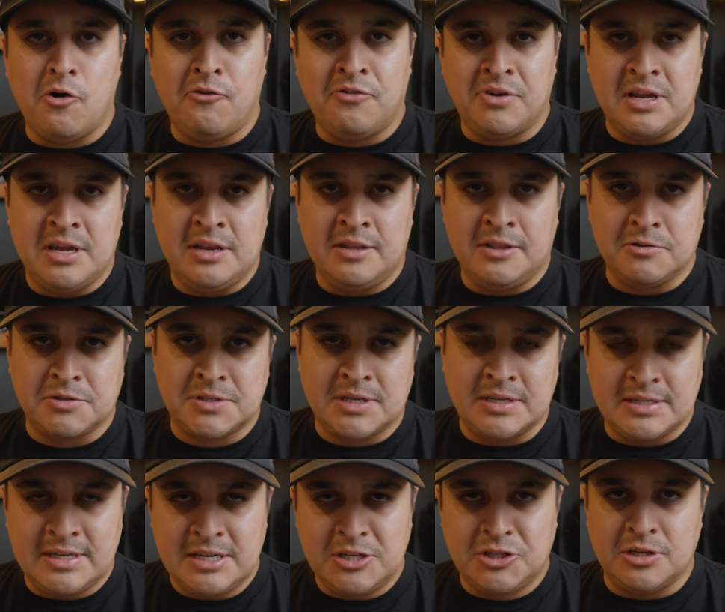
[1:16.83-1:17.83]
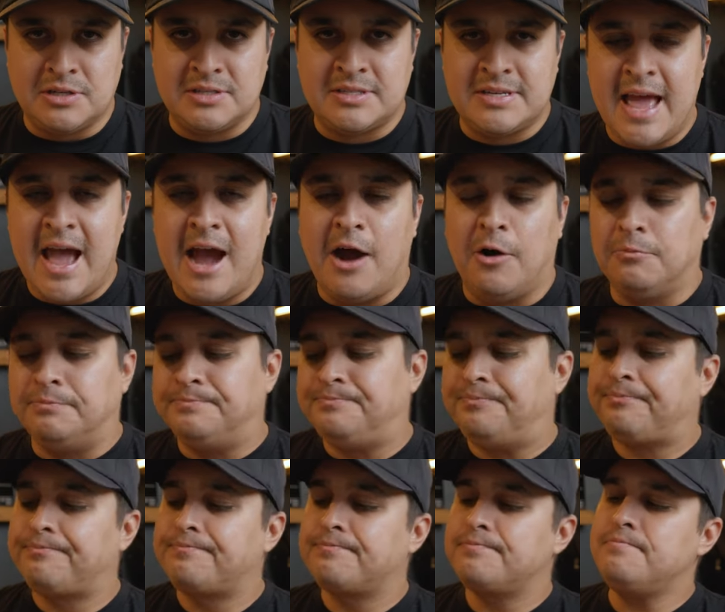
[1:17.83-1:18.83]
overheat in those conditions. Now,
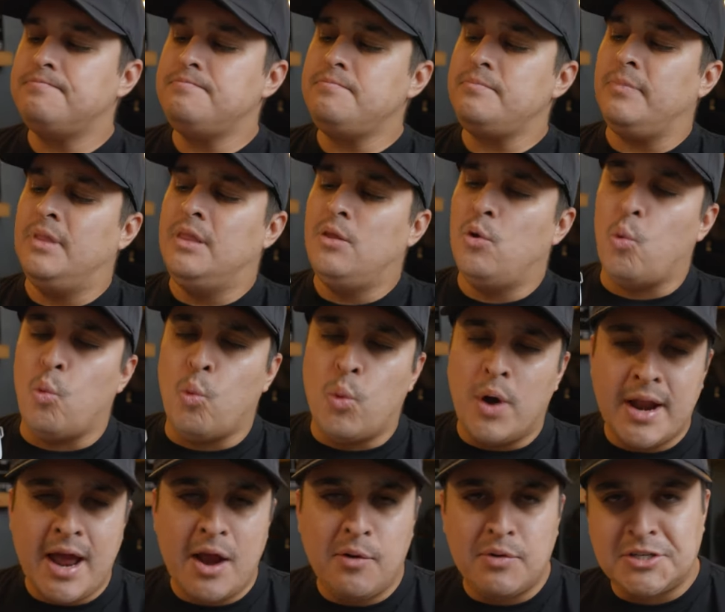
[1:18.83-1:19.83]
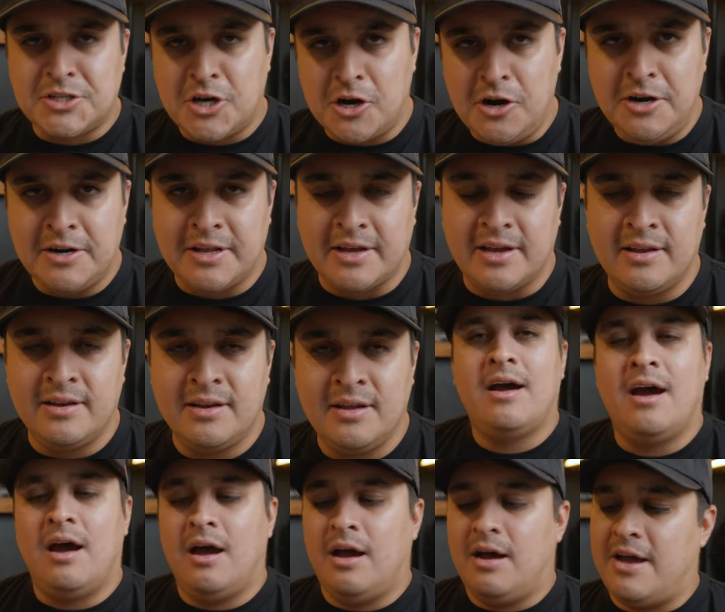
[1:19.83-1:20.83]
when I returned it,
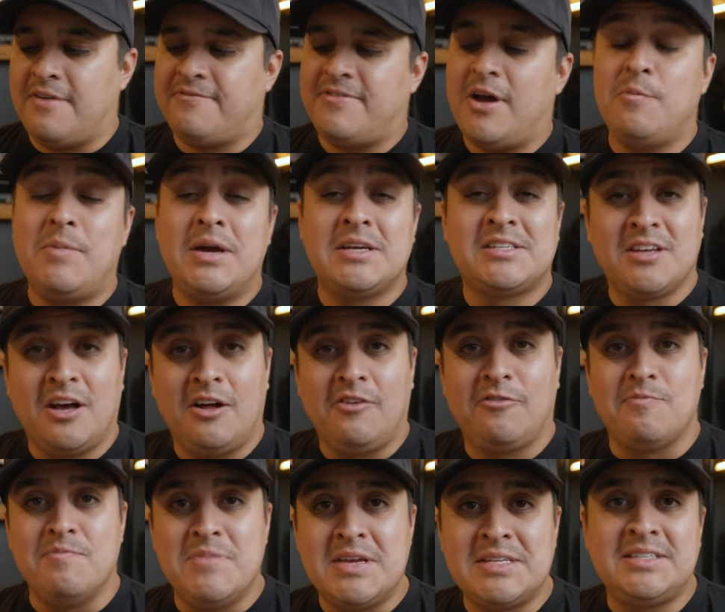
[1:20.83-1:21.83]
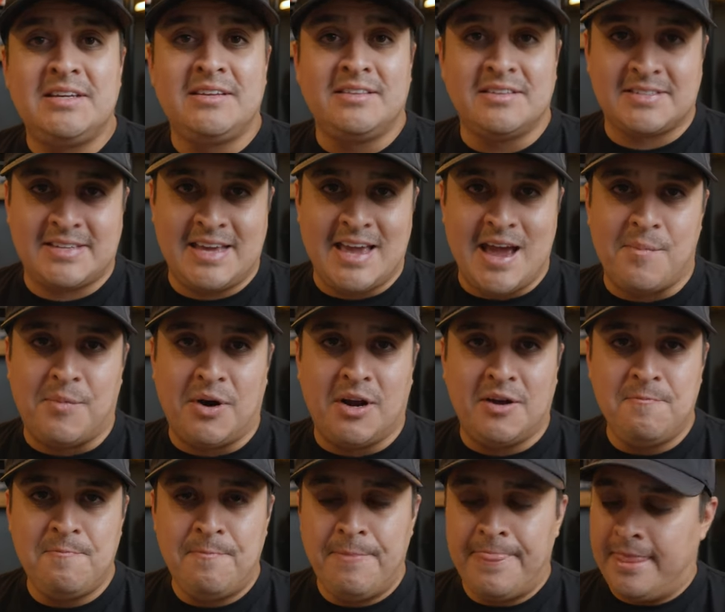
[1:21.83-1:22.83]
uh, I found myself missing this
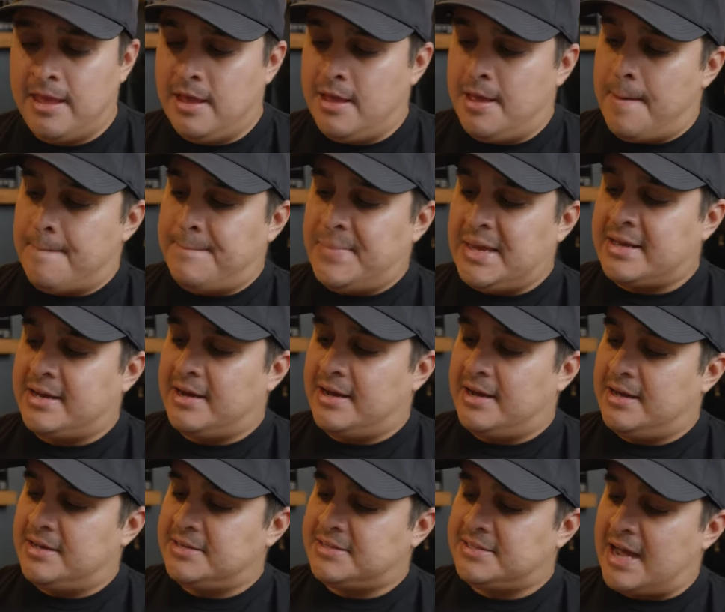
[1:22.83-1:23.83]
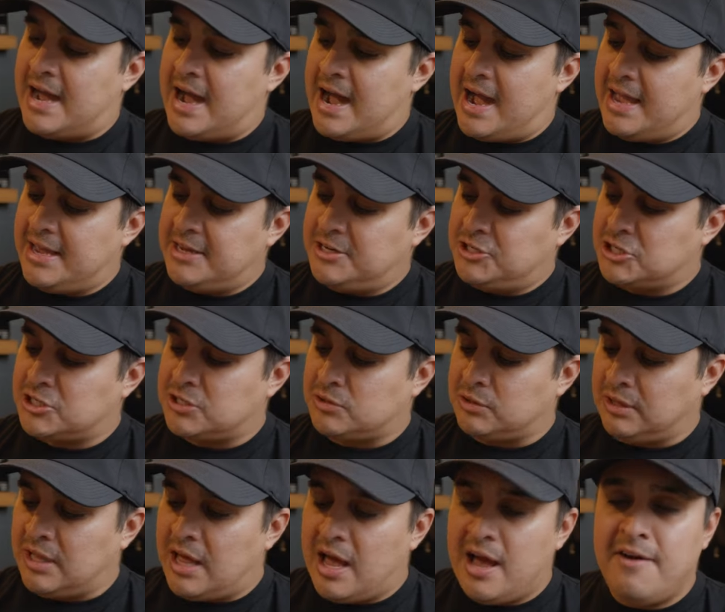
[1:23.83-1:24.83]
camera because I just
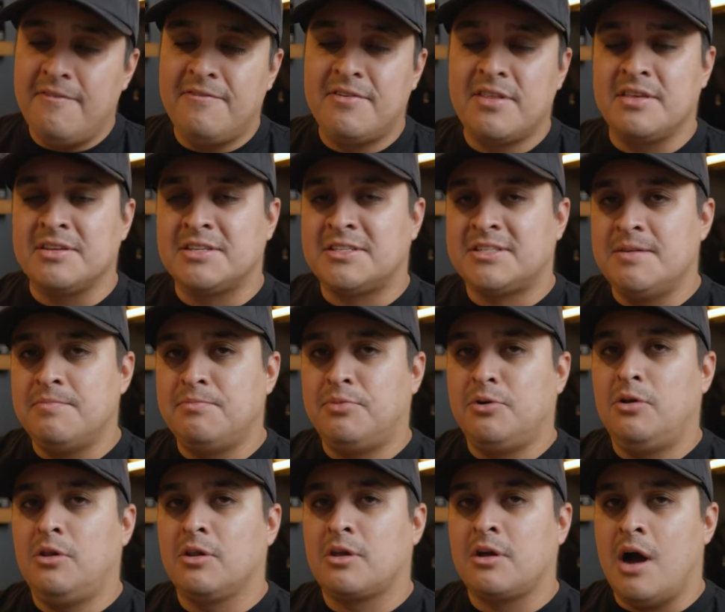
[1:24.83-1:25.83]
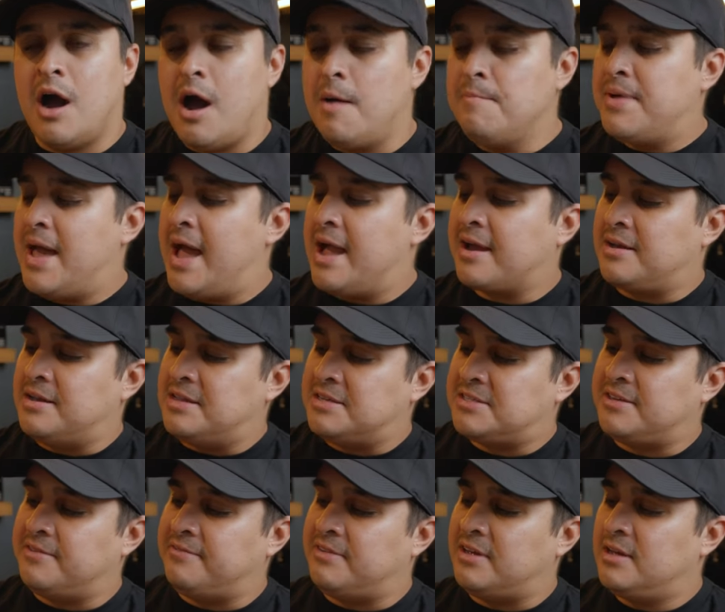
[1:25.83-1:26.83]
loved the simple
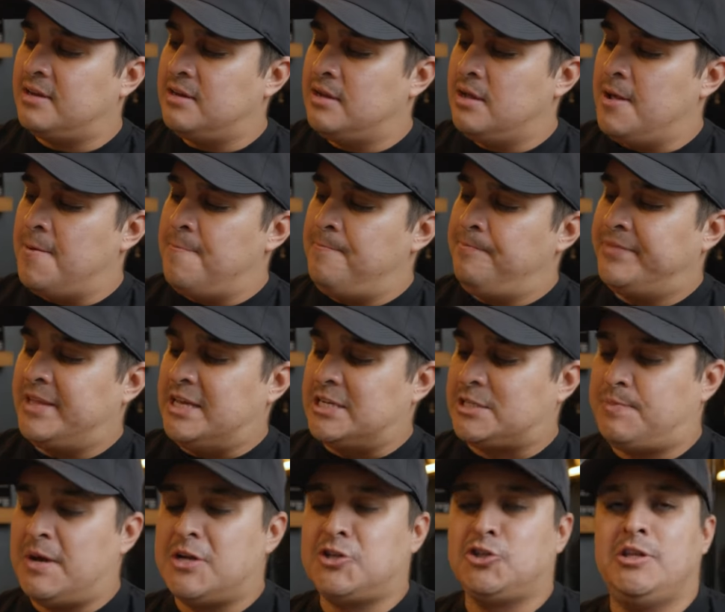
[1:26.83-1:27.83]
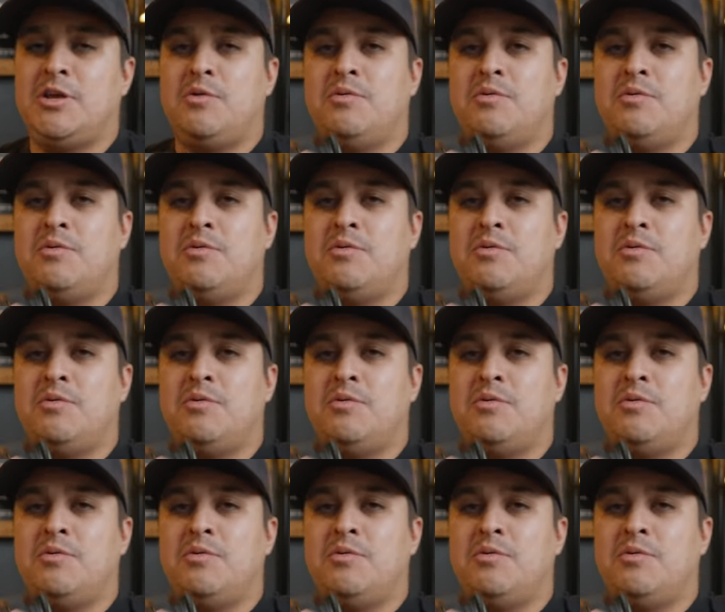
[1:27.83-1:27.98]
compactness of it, especially